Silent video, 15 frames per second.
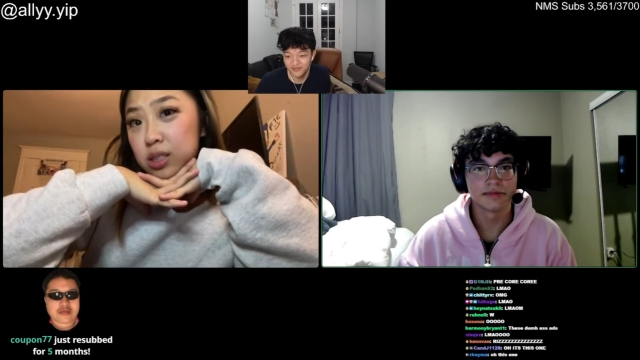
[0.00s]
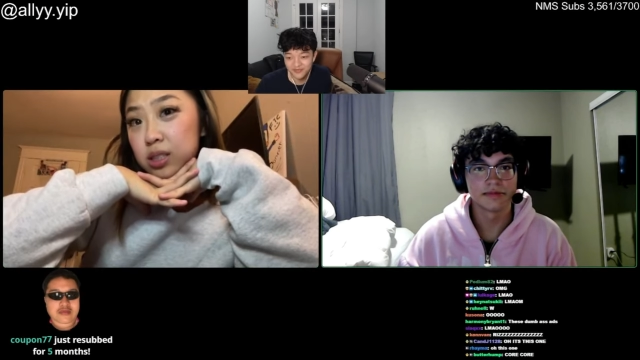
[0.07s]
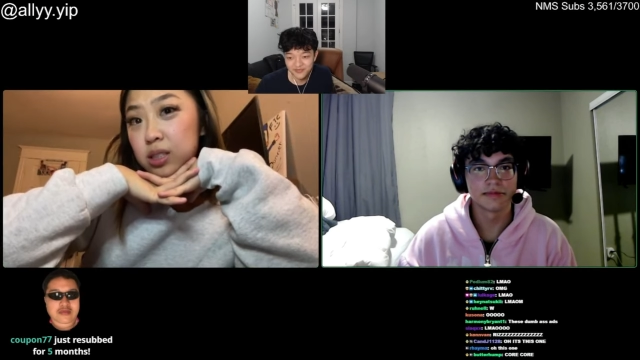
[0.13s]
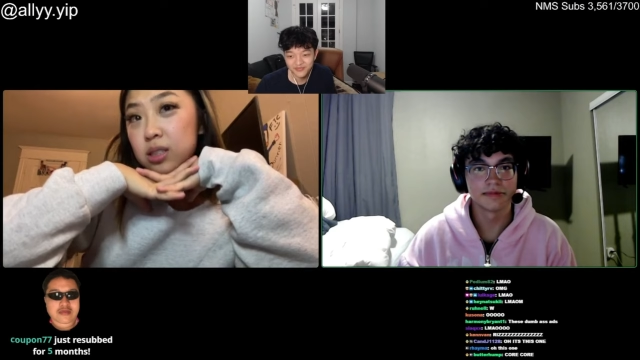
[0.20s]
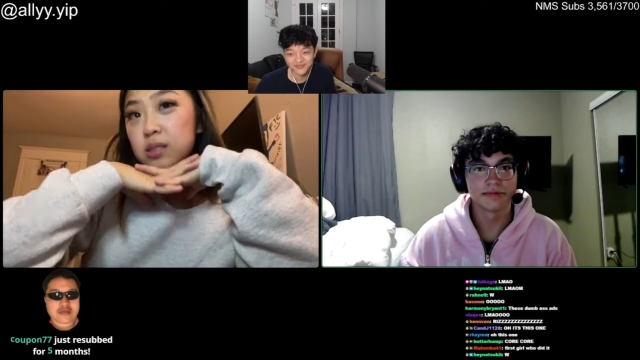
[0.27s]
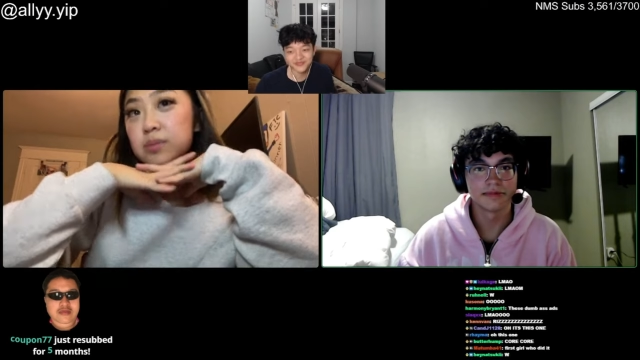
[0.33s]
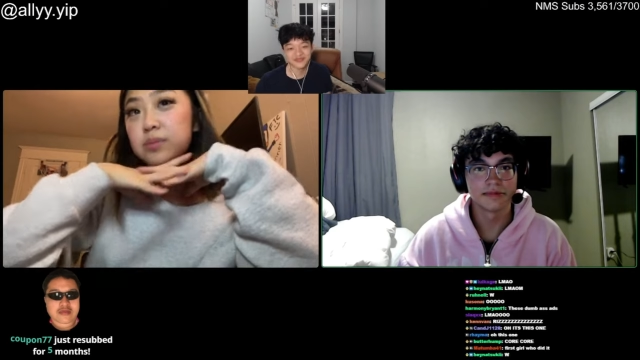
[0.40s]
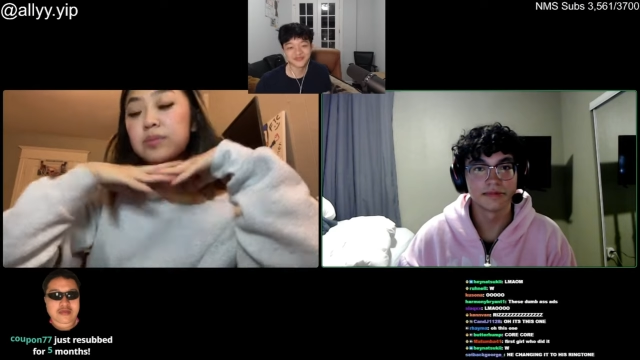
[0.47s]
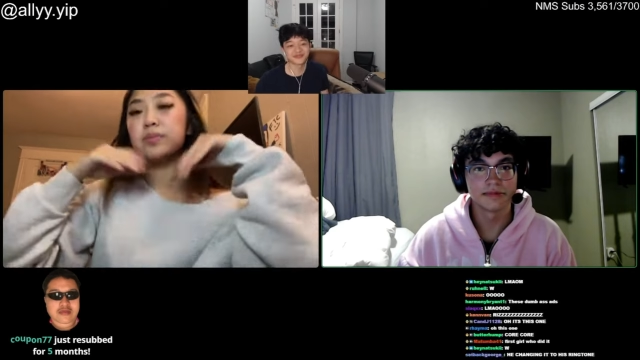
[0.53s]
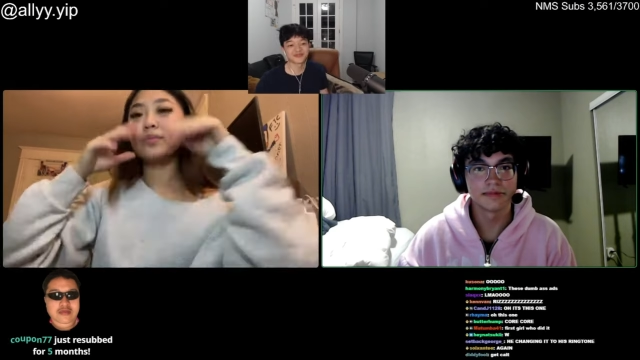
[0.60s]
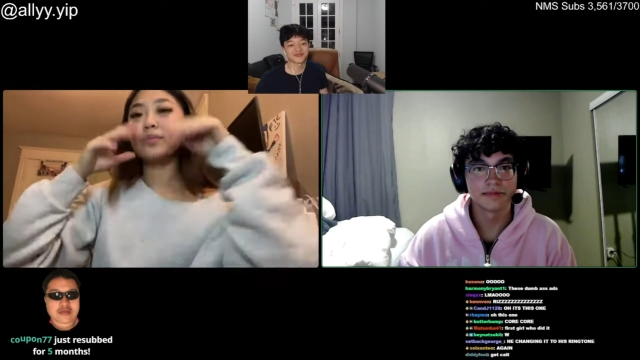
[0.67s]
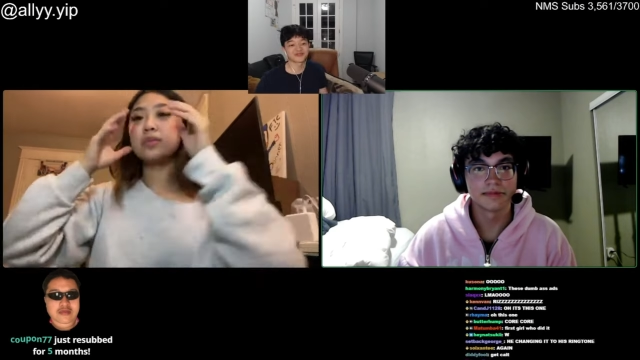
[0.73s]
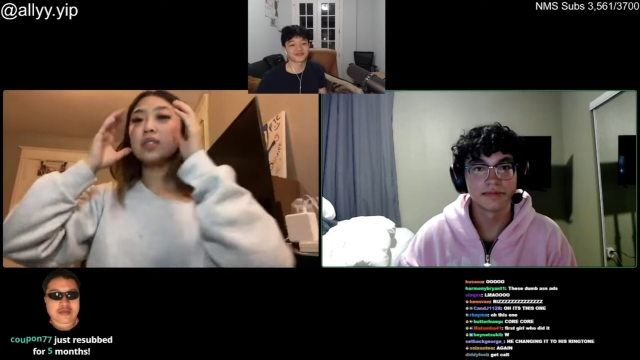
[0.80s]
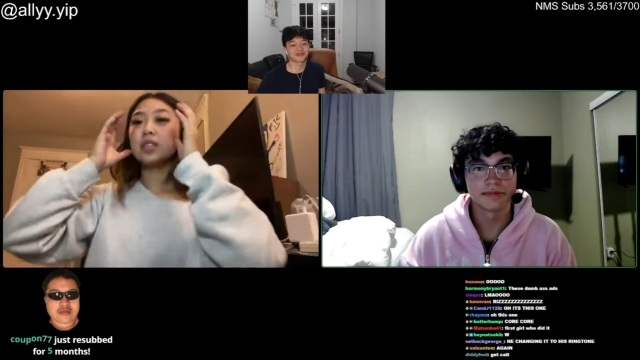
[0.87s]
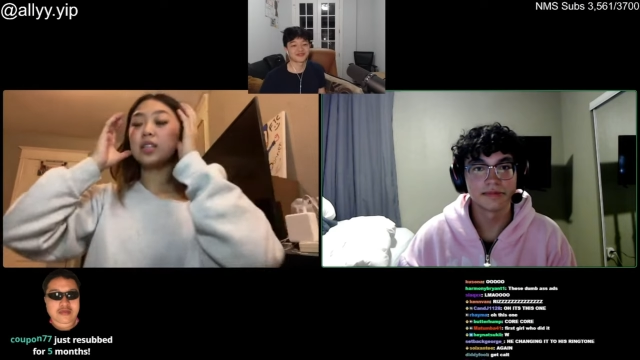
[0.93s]

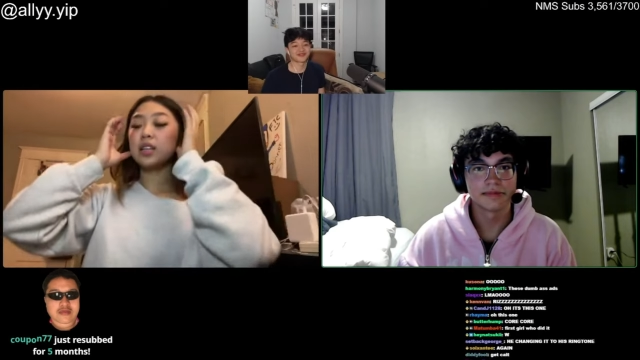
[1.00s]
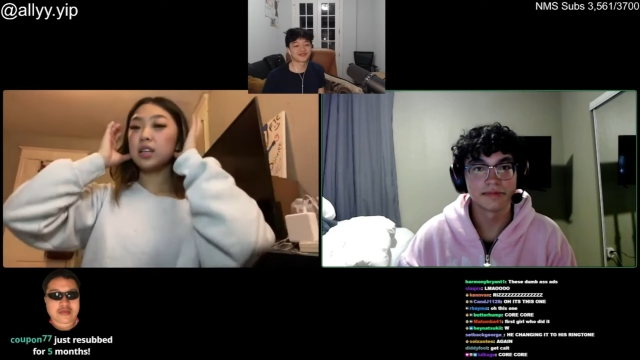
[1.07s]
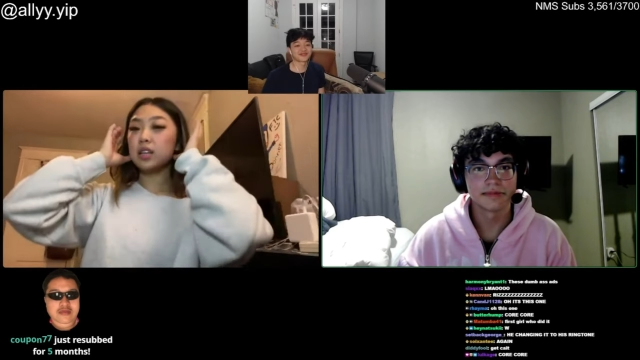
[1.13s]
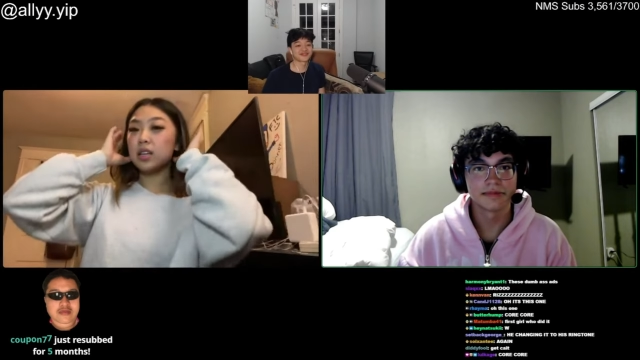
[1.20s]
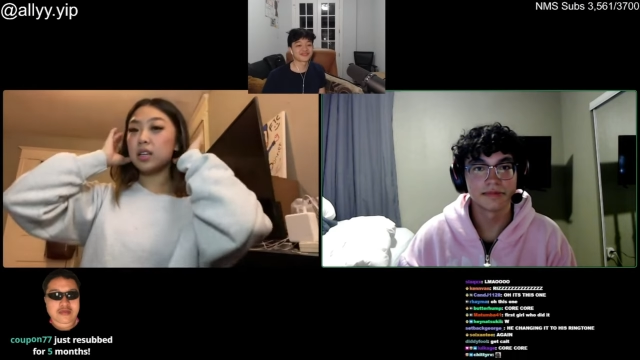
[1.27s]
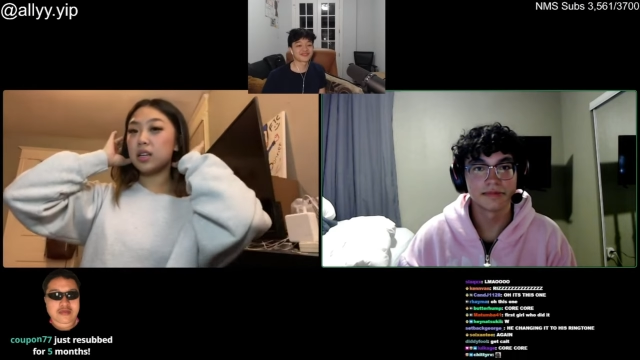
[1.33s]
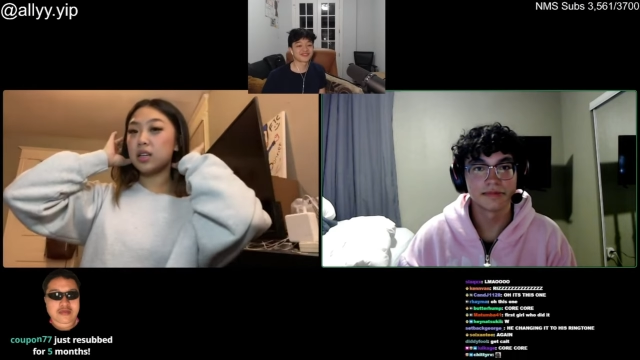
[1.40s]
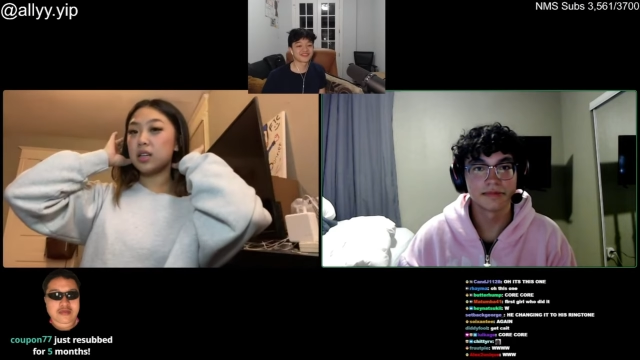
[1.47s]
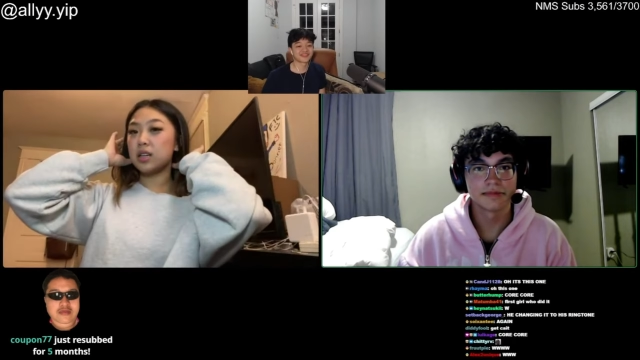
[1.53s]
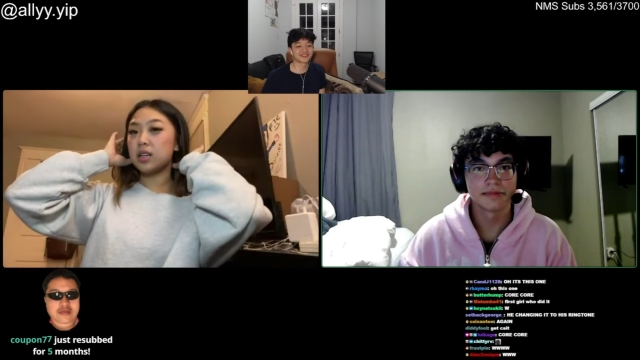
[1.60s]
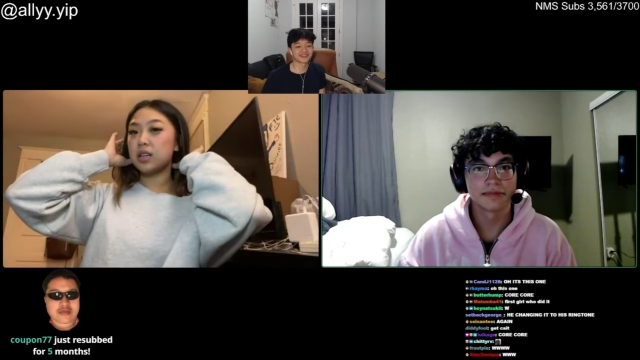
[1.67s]
(silence)